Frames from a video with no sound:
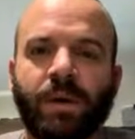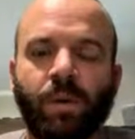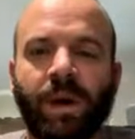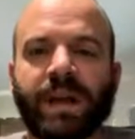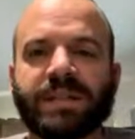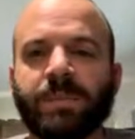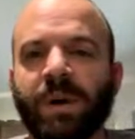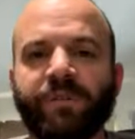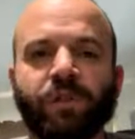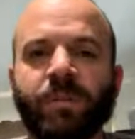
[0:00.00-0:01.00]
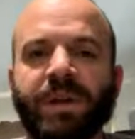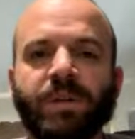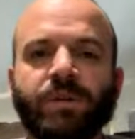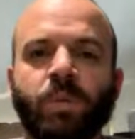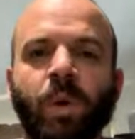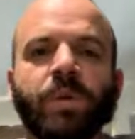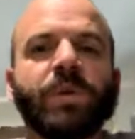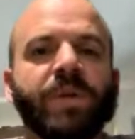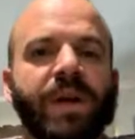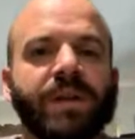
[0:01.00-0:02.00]
Whereas the buffalo beetles won't
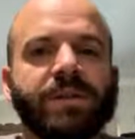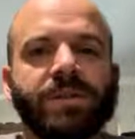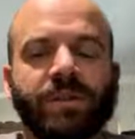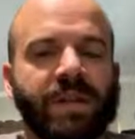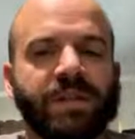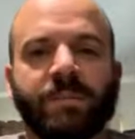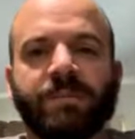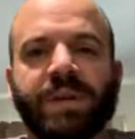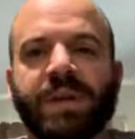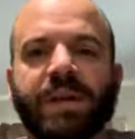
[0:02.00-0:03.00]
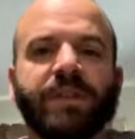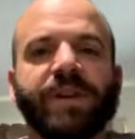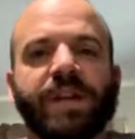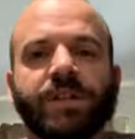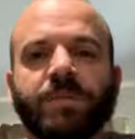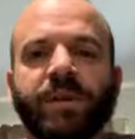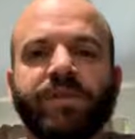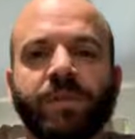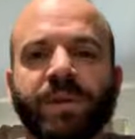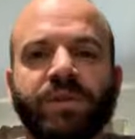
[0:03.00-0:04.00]
do that. So that's a big advantage of the
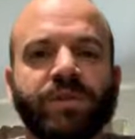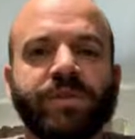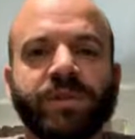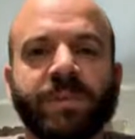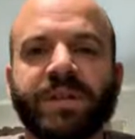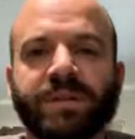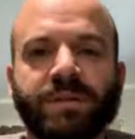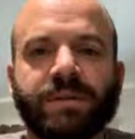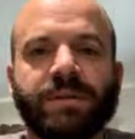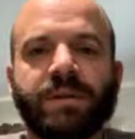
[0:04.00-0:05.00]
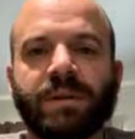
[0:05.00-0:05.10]
buffalo beetles over domestics.